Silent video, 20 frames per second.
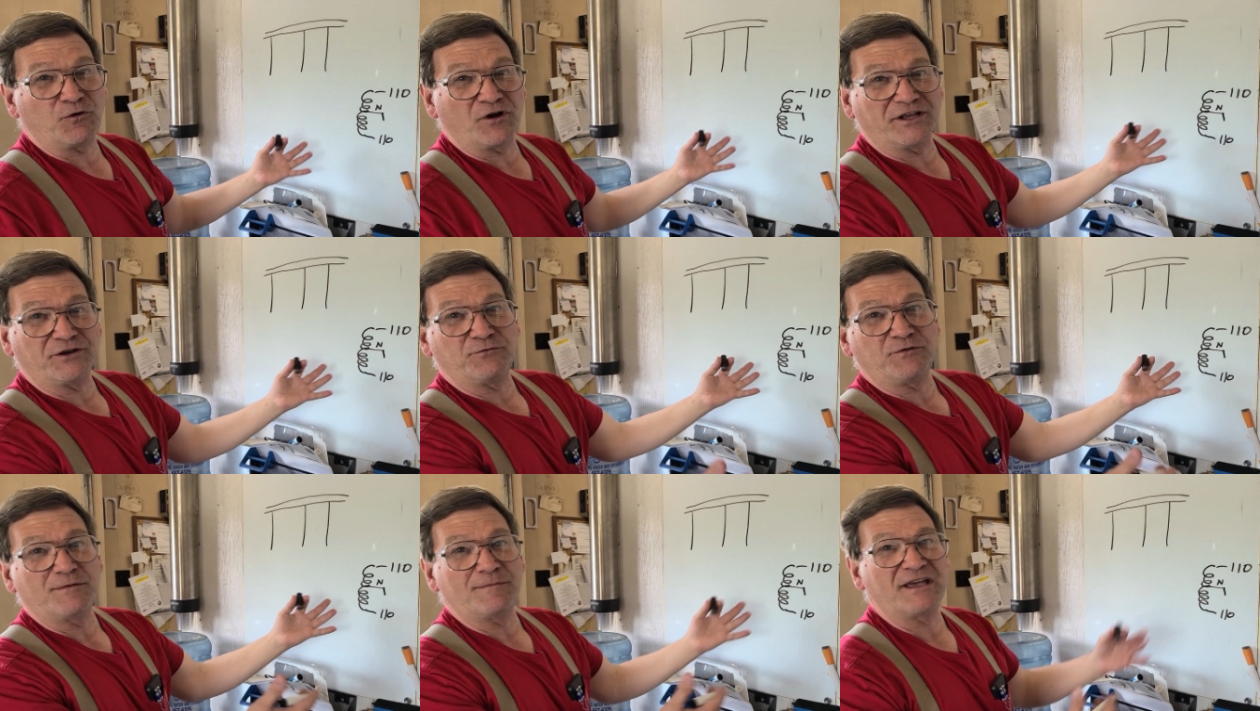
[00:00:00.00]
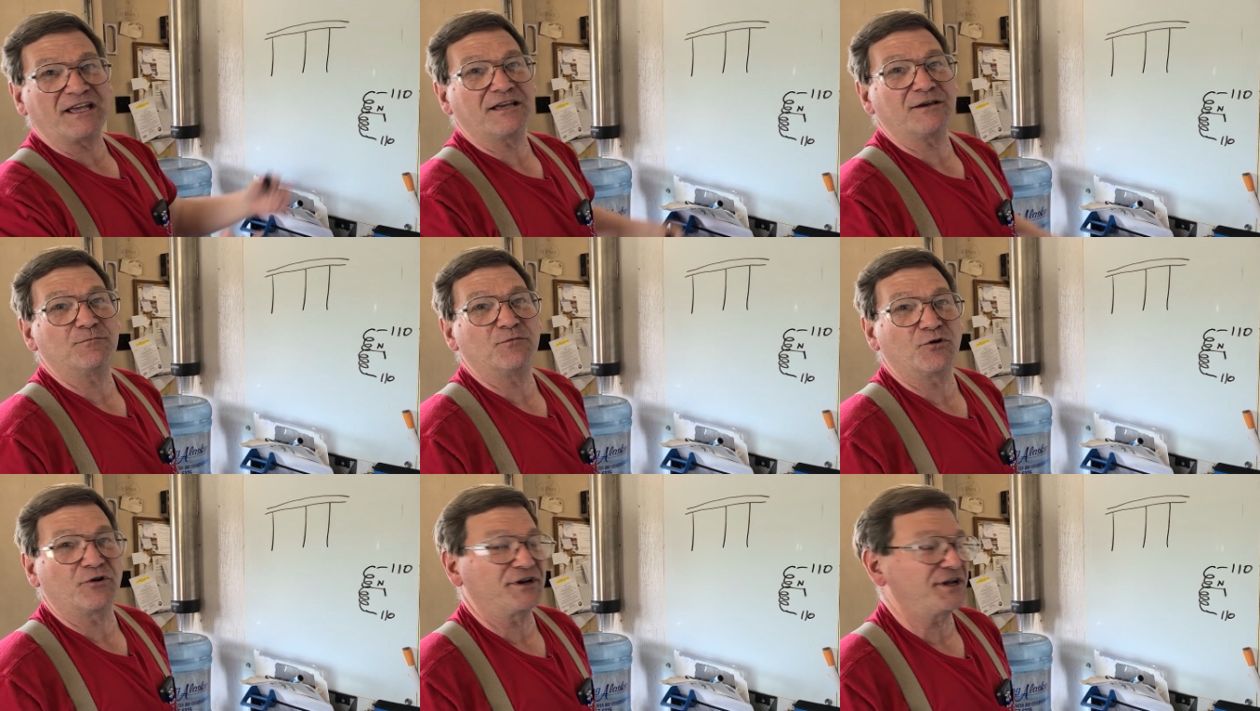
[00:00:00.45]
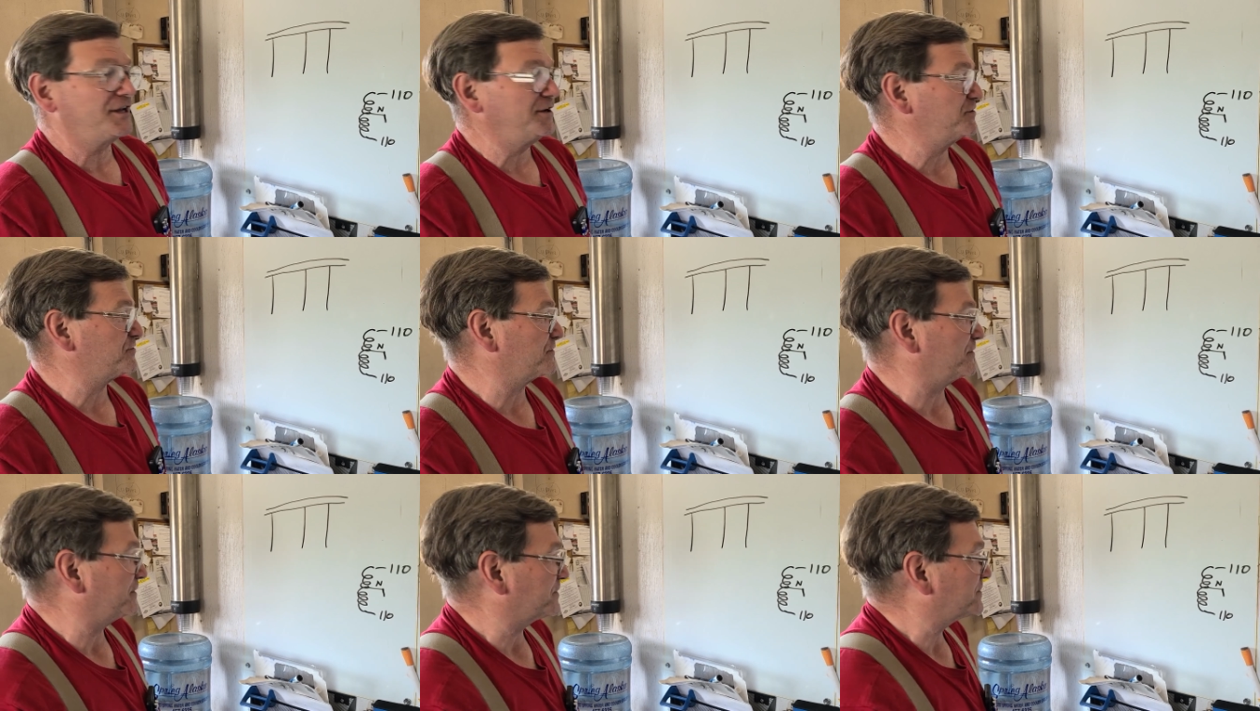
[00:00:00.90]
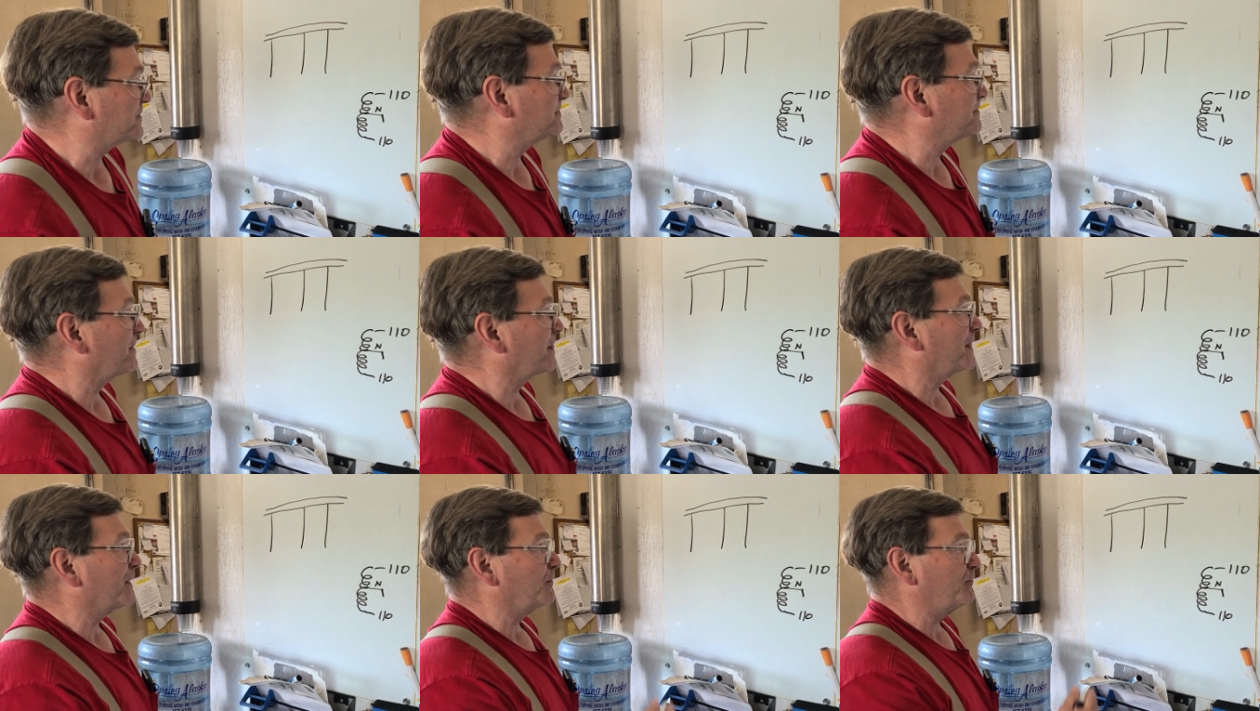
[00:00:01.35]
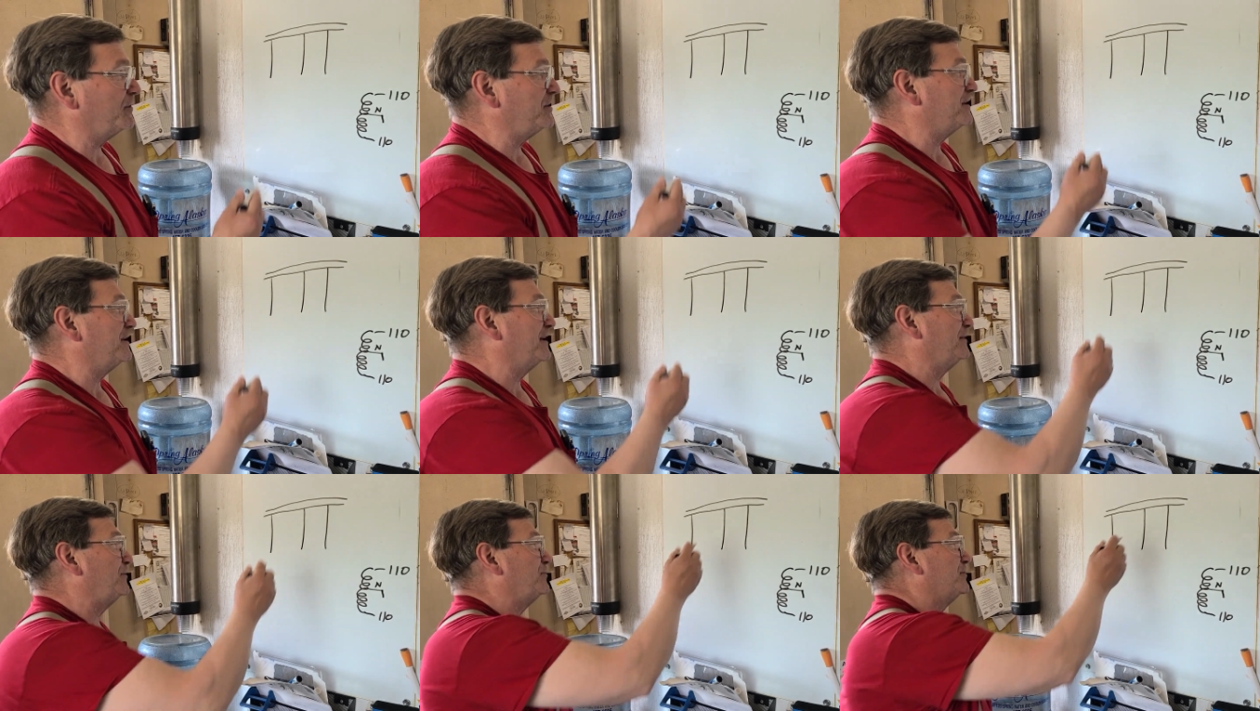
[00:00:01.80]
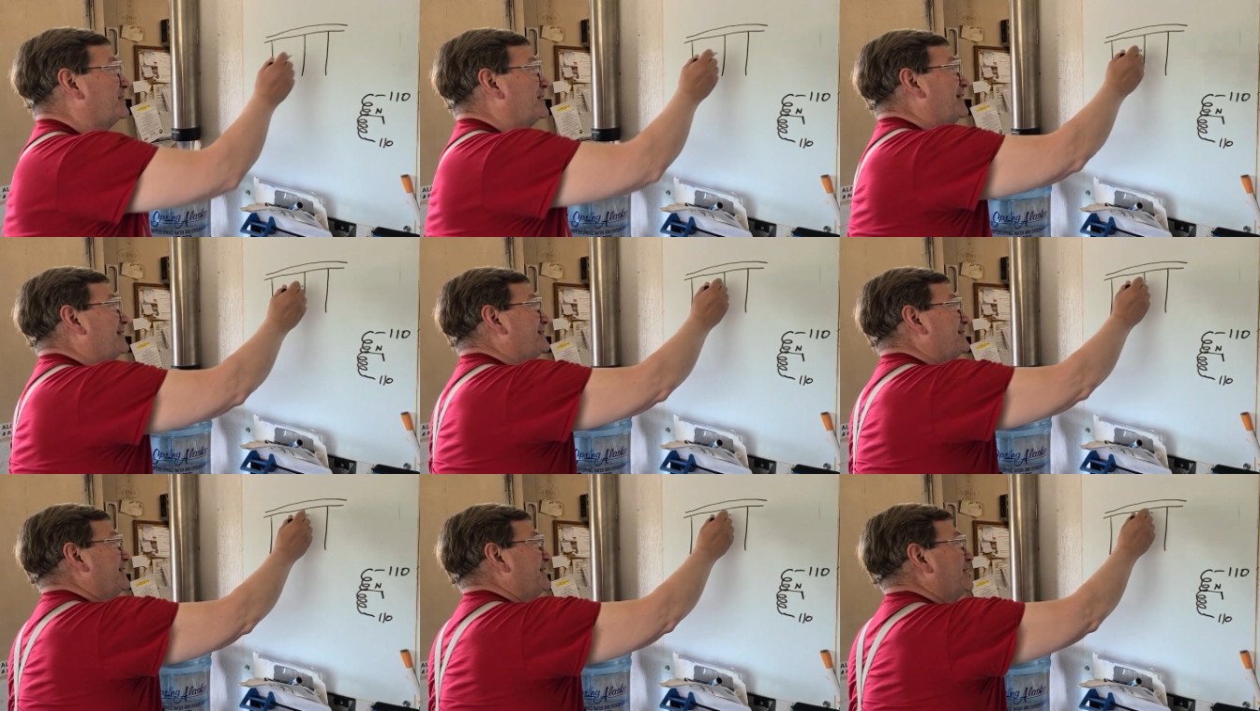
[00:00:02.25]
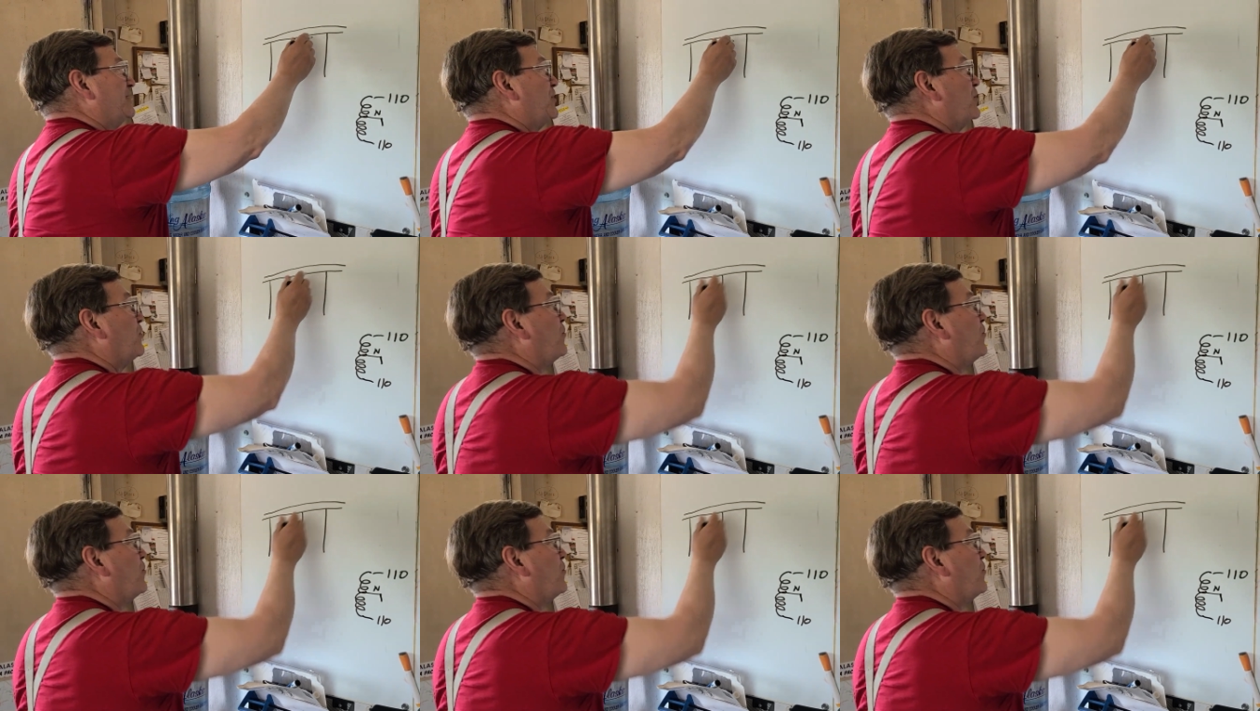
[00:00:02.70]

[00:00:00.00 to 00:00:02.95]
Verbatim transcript: Why do we make it more dangerous? Well, you got to look at the